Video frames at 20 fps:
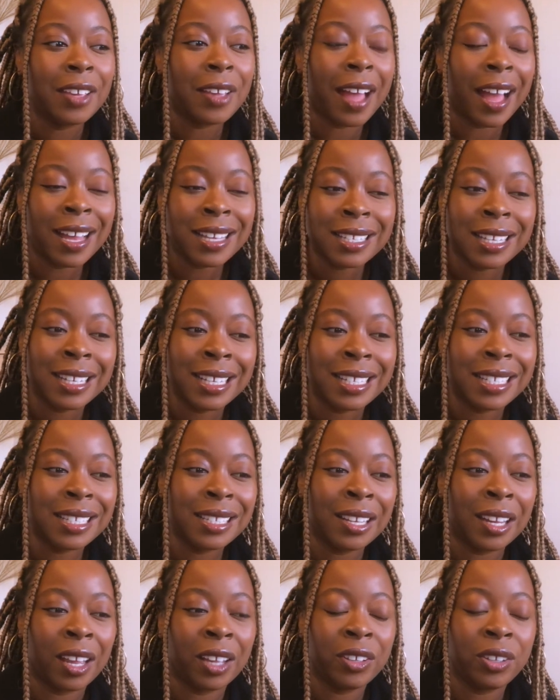as a
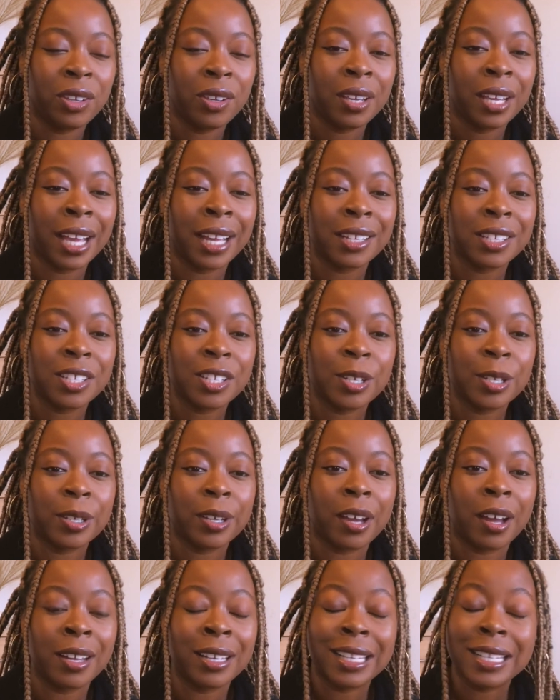listener you get to
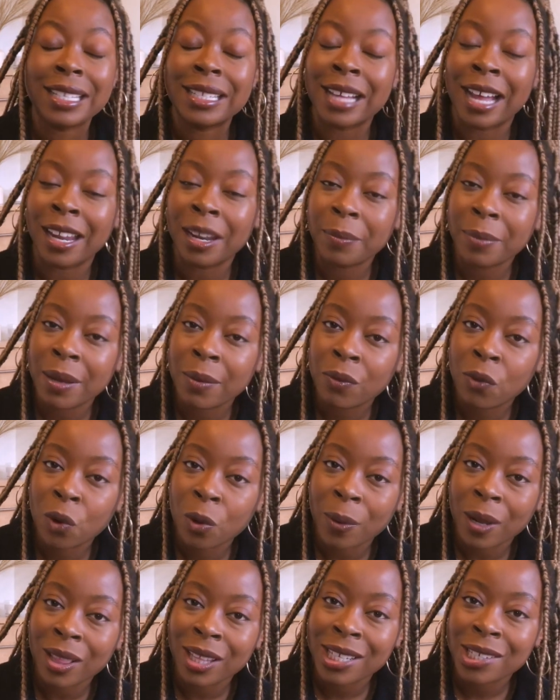understand a bit more
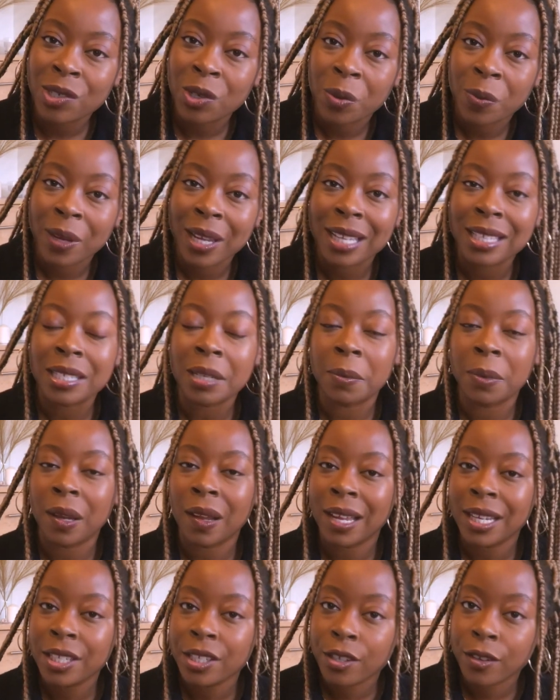about these topics,
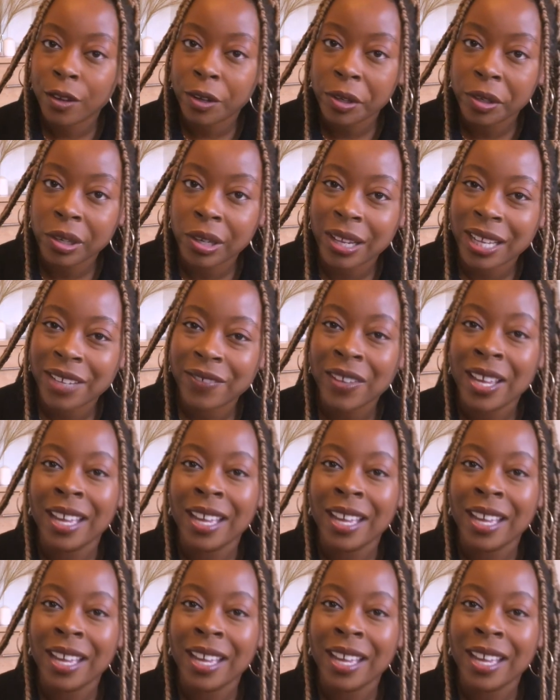apply to your own life,